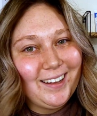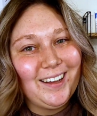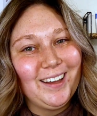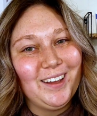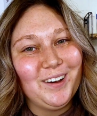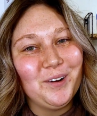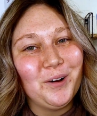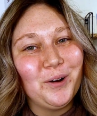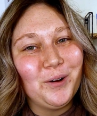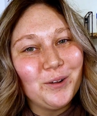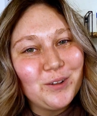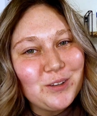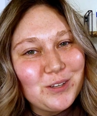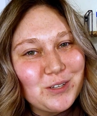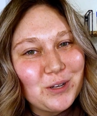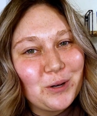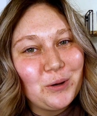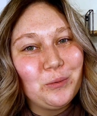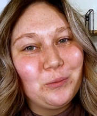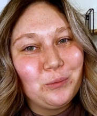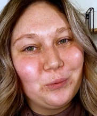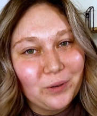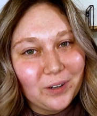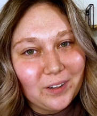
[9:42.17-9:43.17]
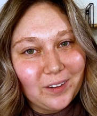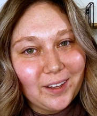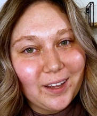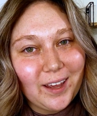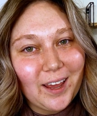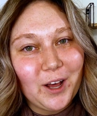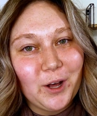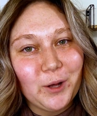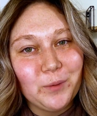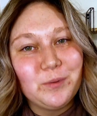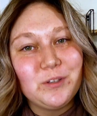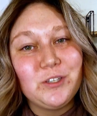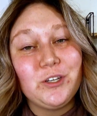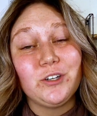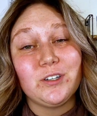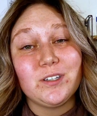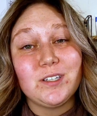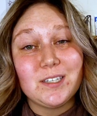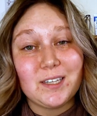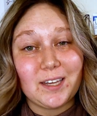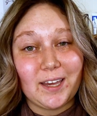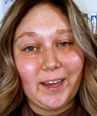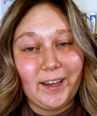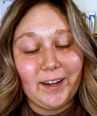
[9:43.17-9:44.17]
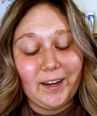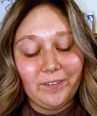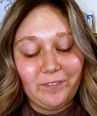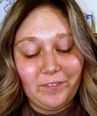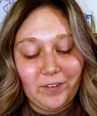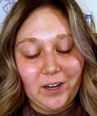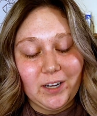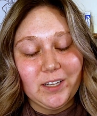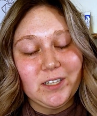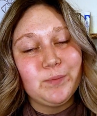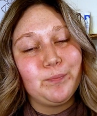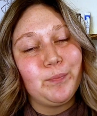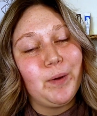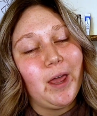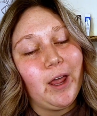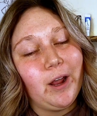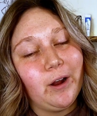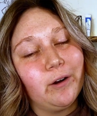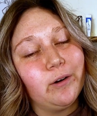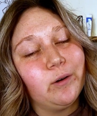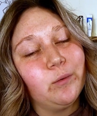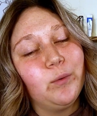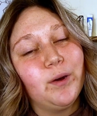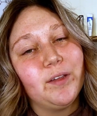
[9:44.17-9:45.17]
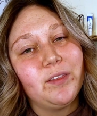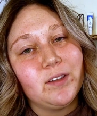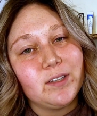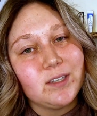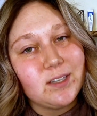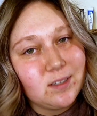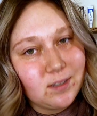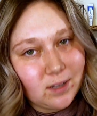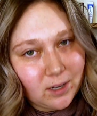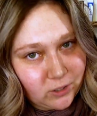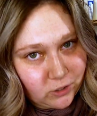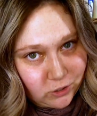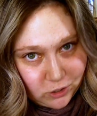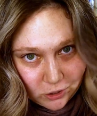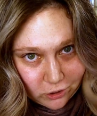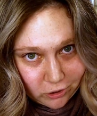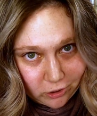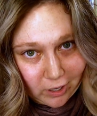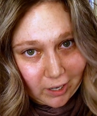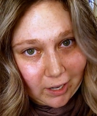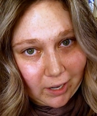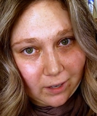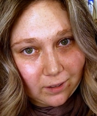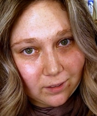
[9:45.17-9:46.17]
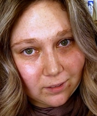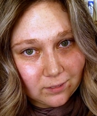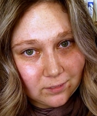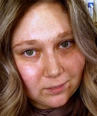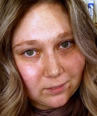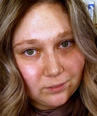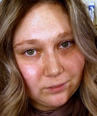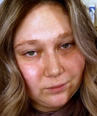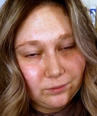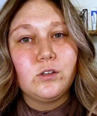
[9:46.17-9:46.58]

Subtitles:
it also really helps your skin if it is paired with a sunscreen.